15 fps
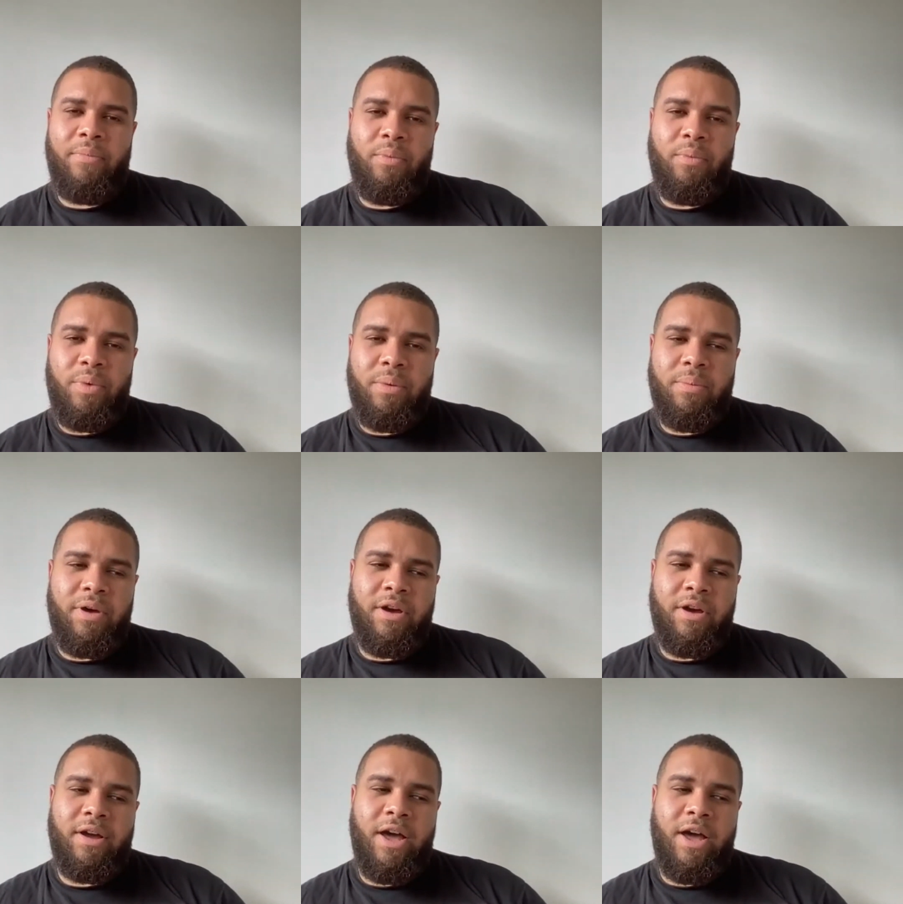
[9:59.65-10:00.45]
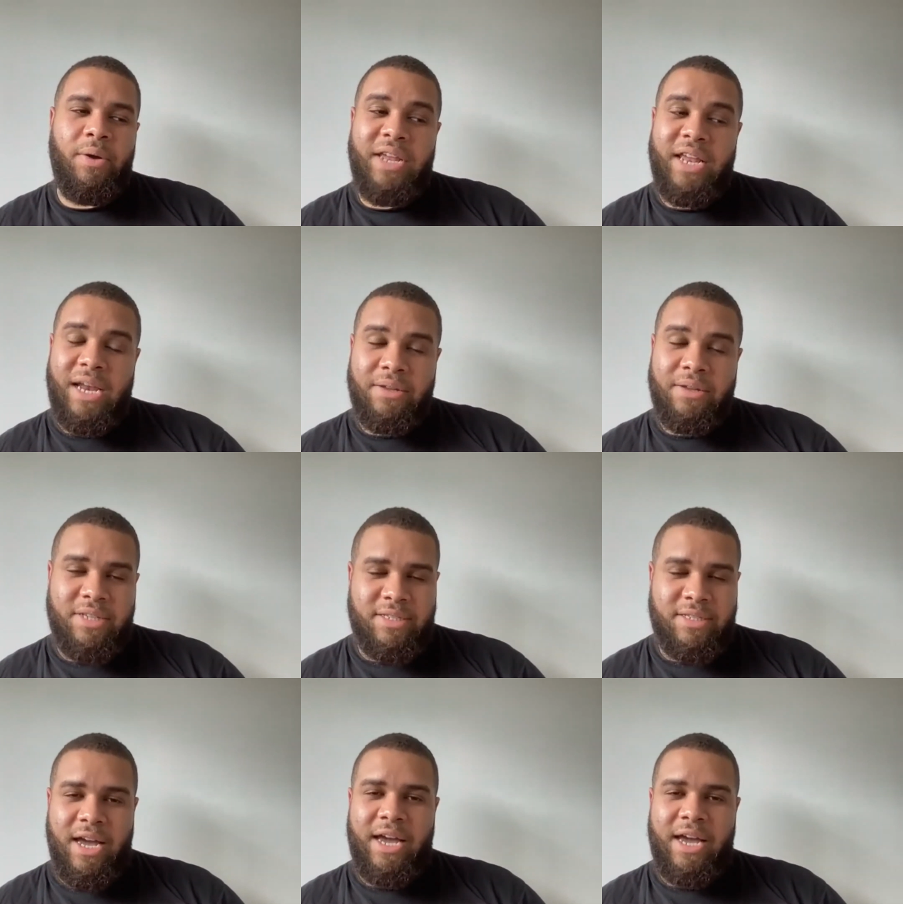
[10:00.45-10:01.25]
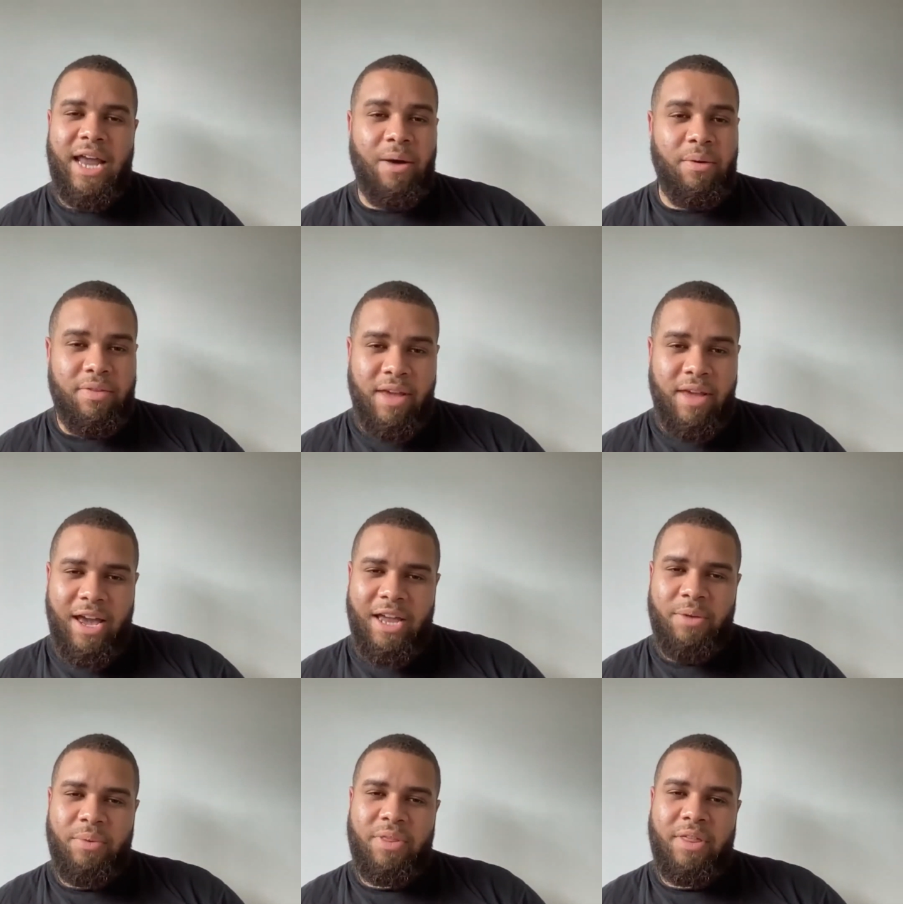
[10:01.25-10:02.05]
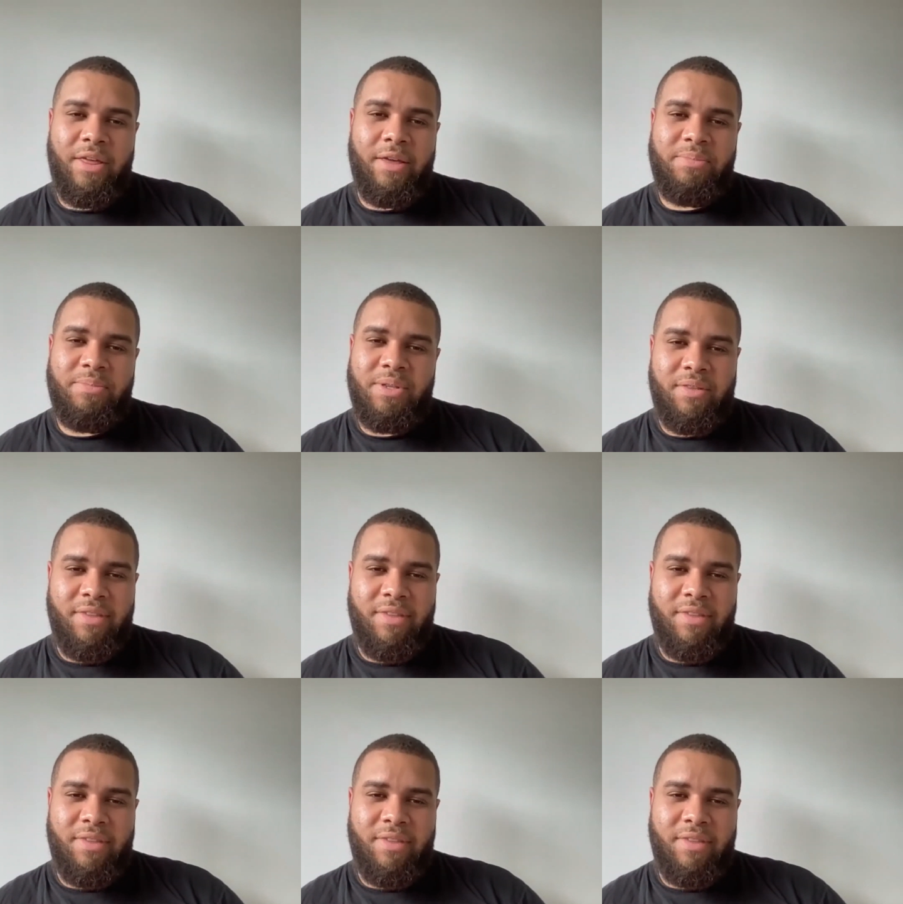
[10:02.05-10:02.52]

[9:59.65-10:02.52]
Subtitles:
we were only allowed to dine outside with up to